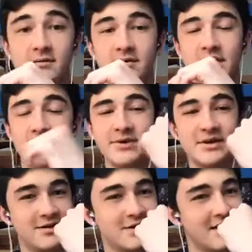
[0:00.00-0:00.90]
and I
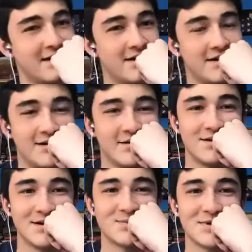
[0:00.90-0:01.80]
mean,
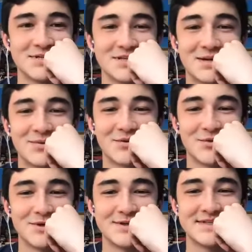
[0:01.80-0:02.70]
especially coming from
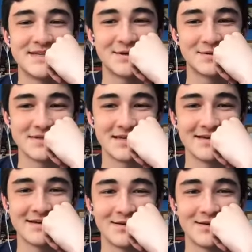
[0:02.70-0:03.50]
Mission San Jose,